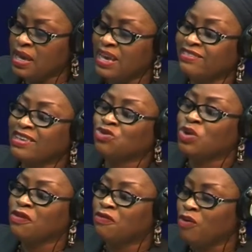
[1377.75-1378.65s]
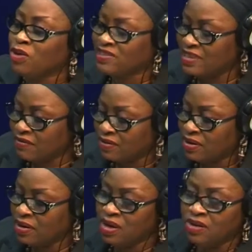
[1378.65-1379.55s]
It's a 24/7.
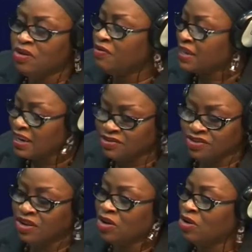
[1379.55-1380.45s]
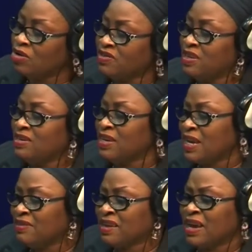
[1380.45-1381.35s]
No vacation or sick
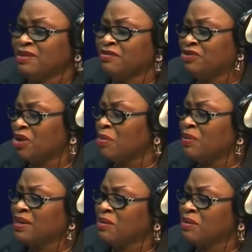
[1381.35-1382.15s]
days kind of job that